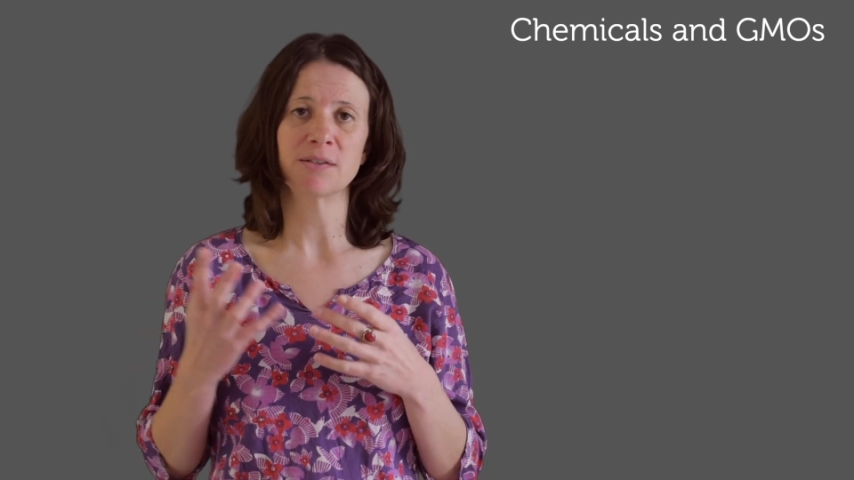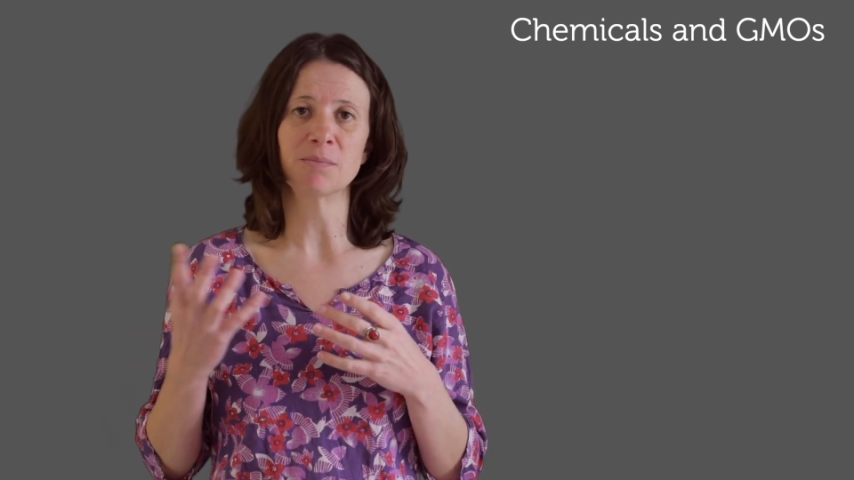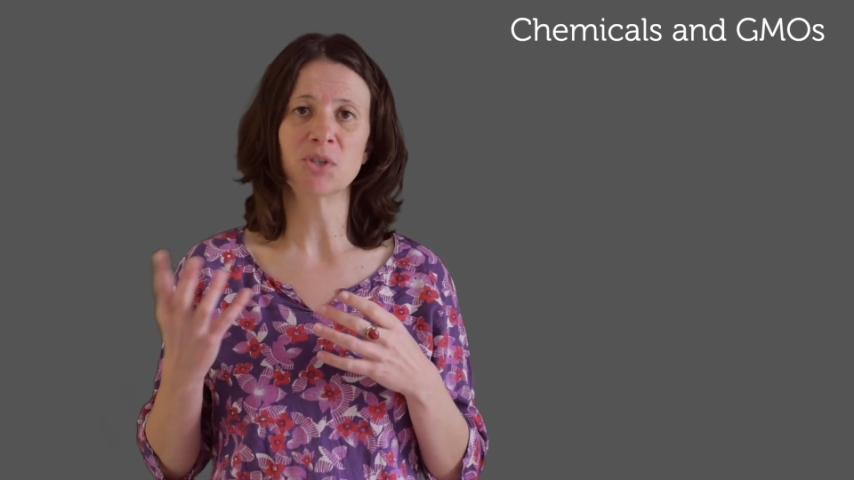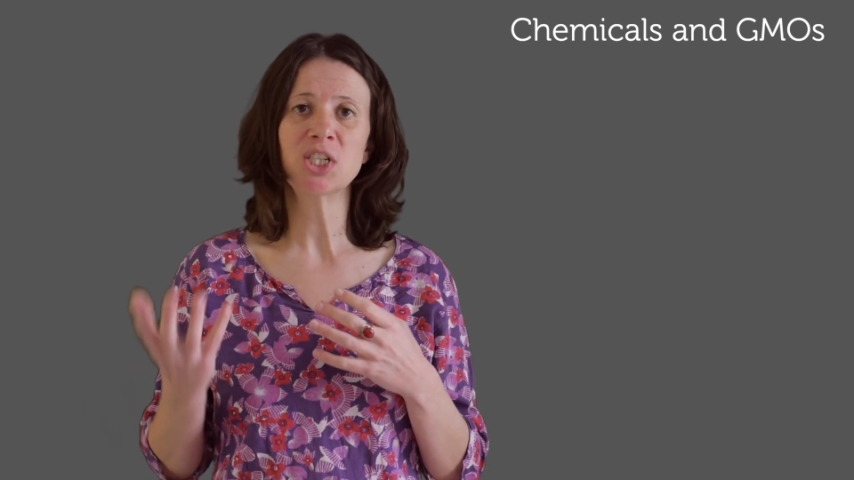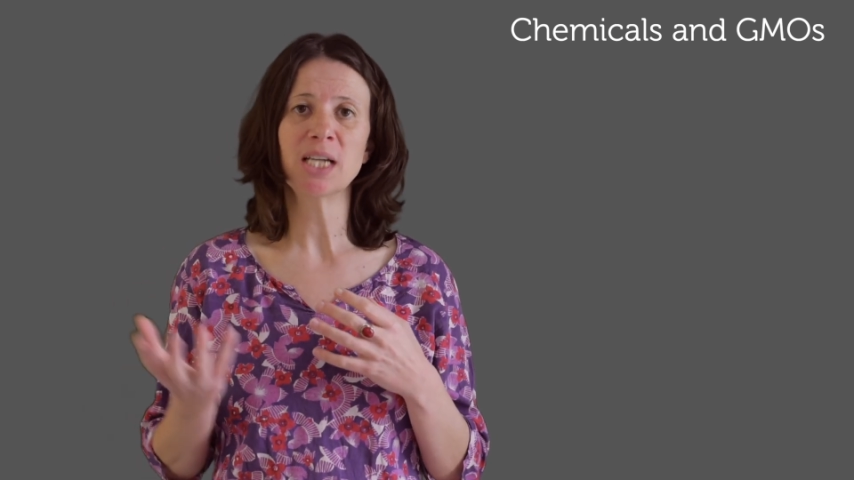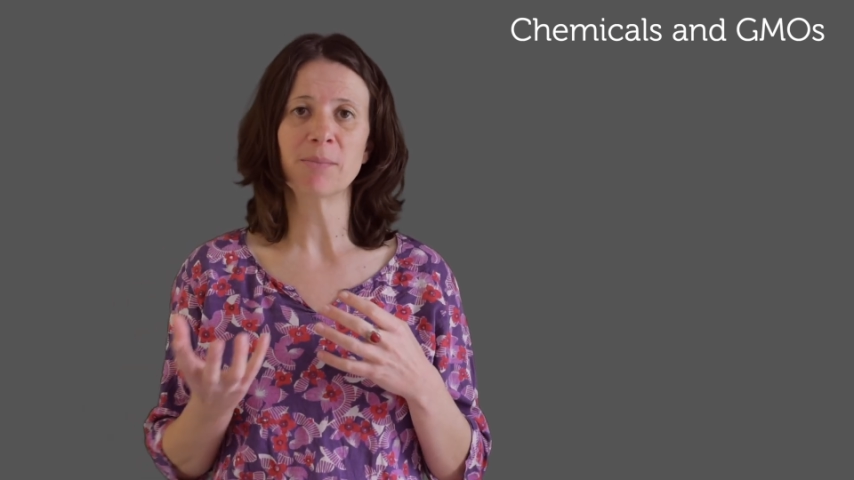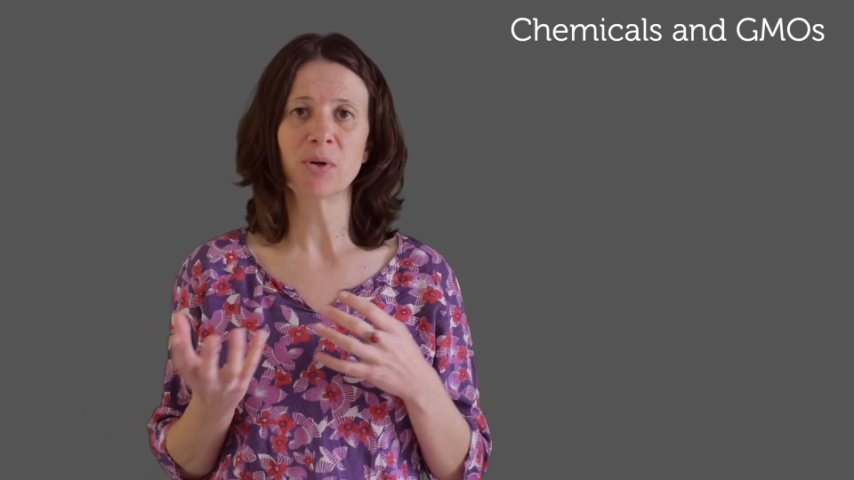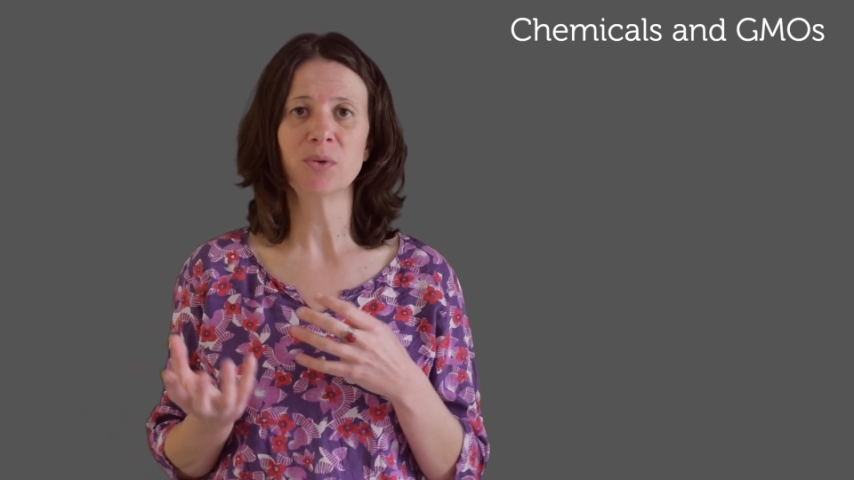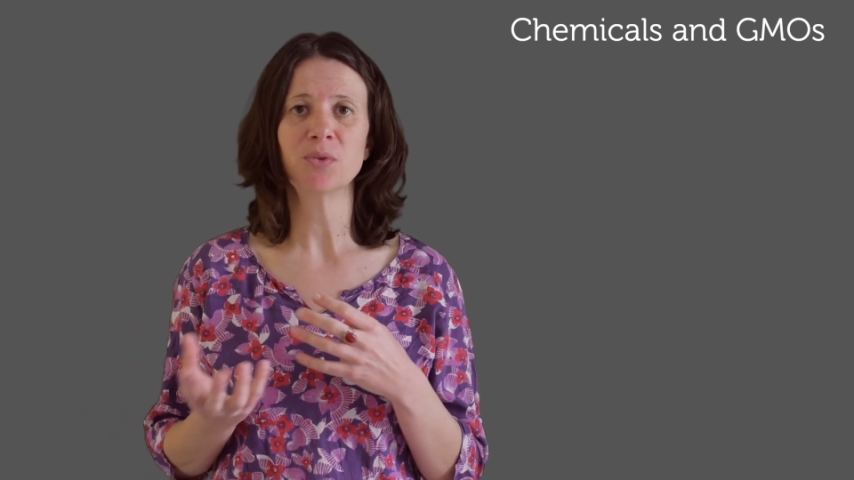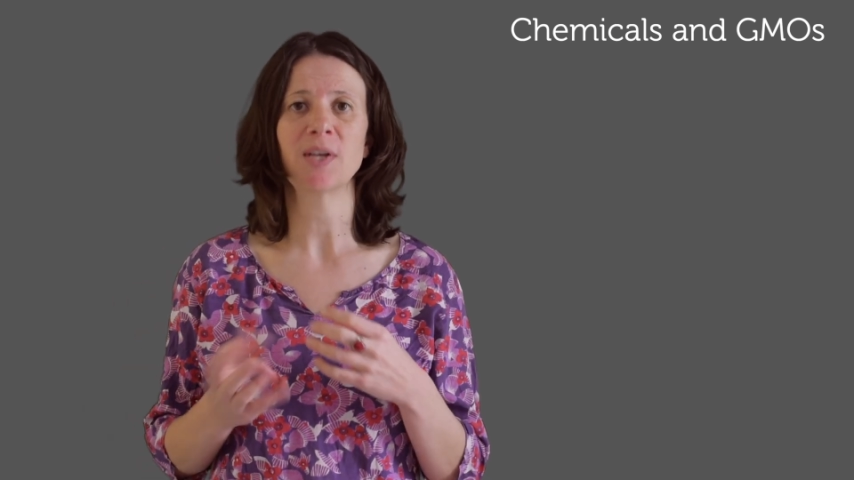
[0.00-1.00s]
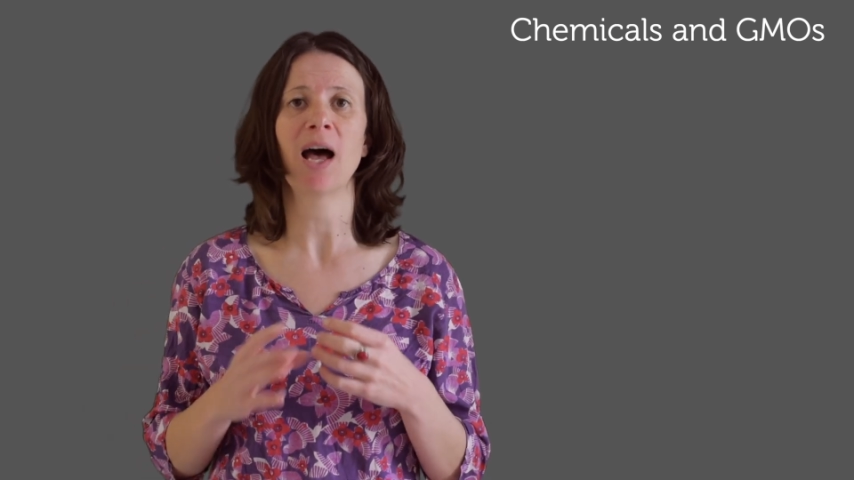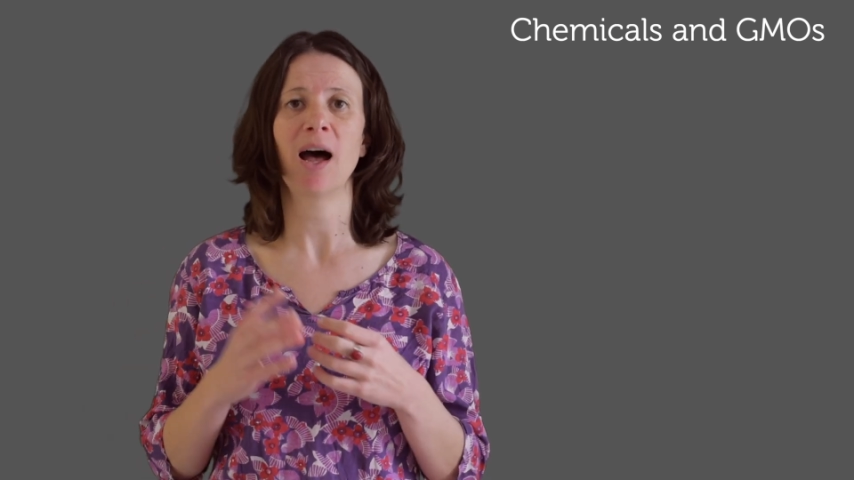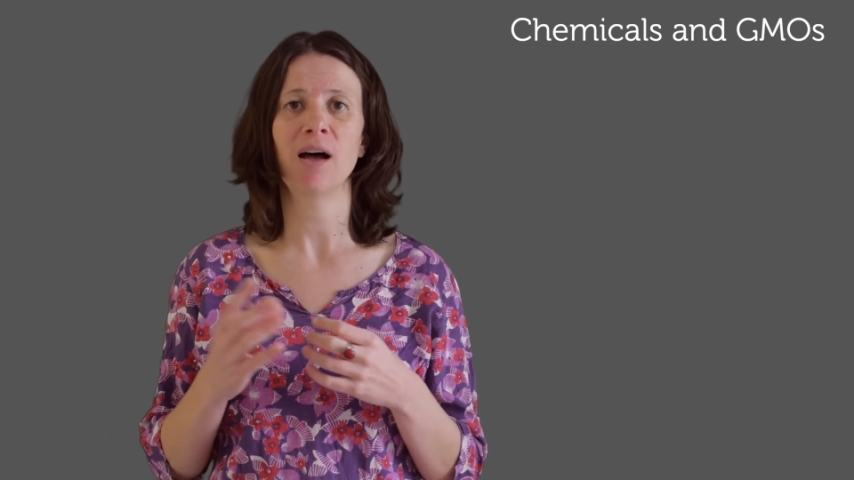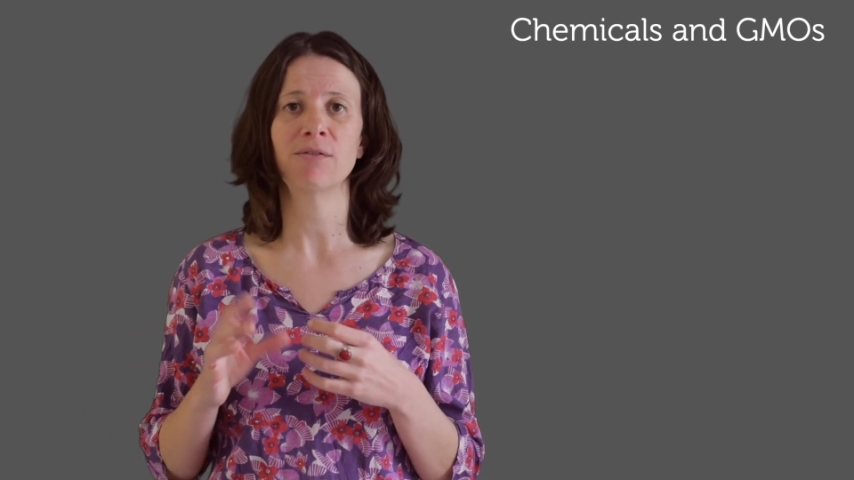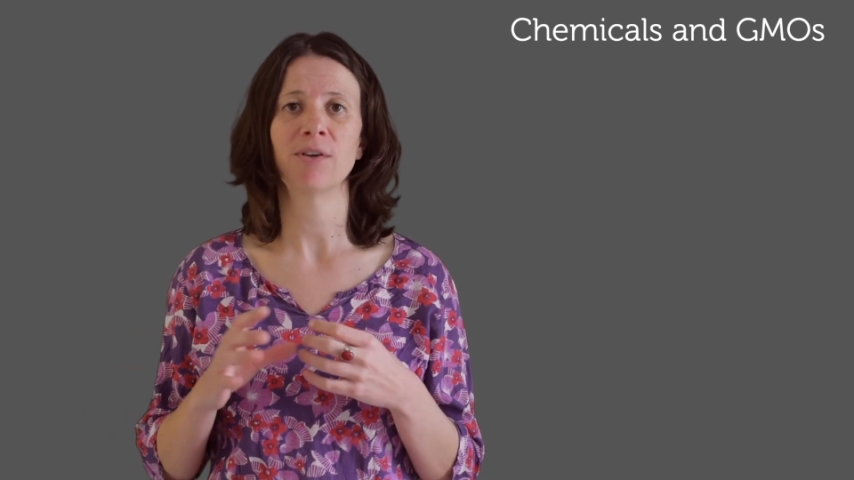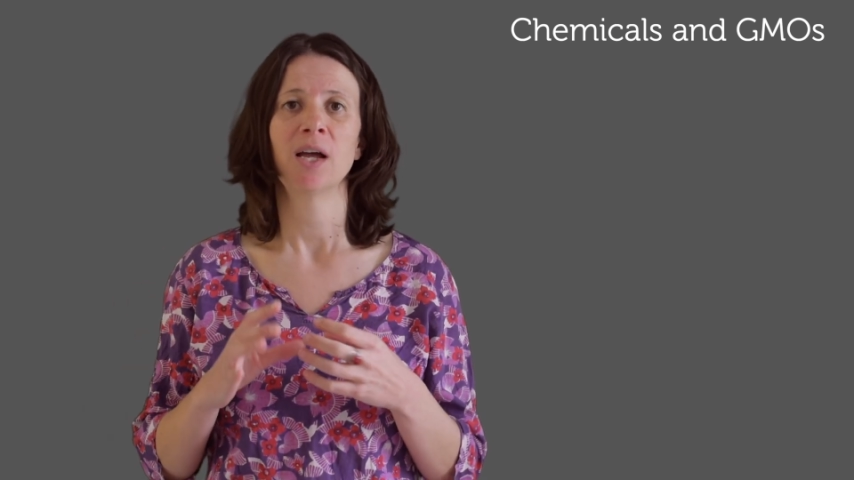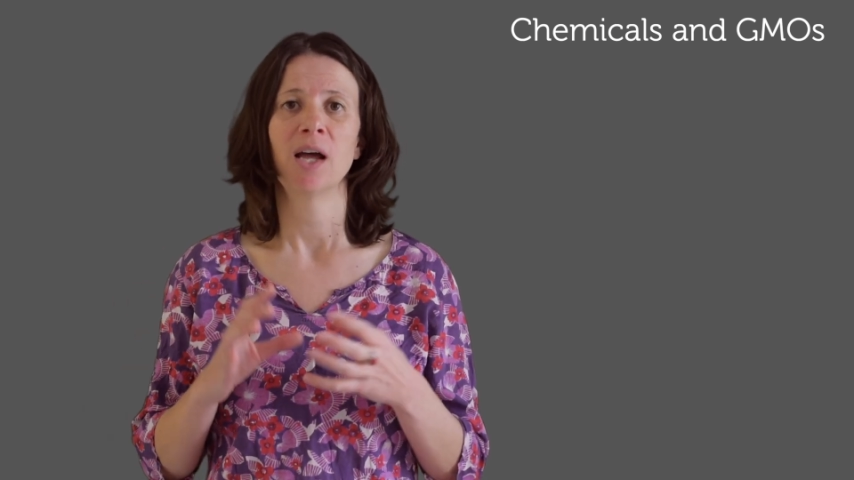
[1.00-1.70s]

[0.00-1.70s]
some GMOs have